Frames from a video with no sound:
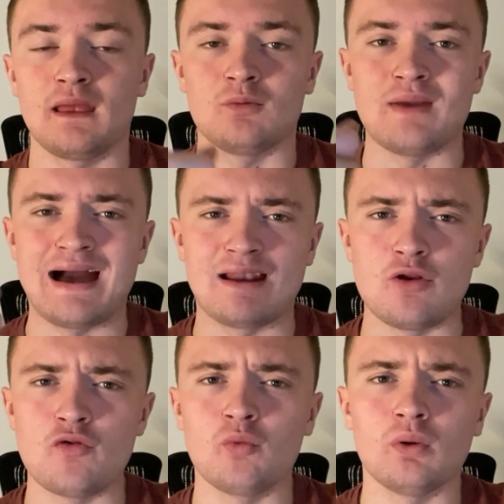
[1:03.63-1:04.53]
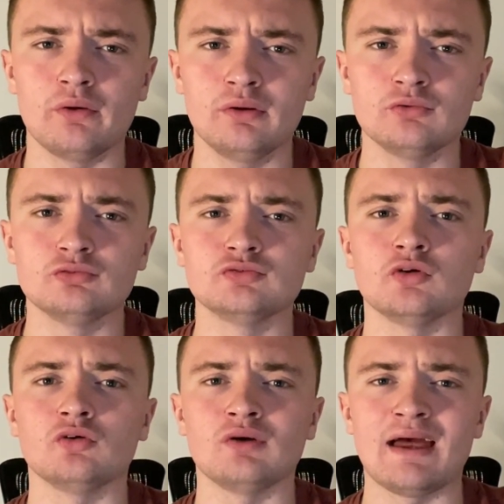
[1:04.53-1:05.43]
We had another one
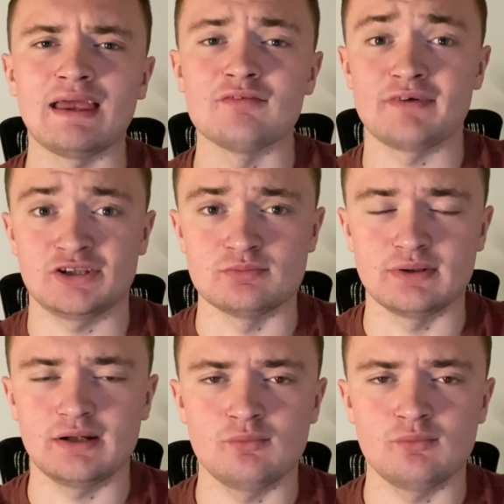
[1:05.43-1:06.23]
for a fashion brand.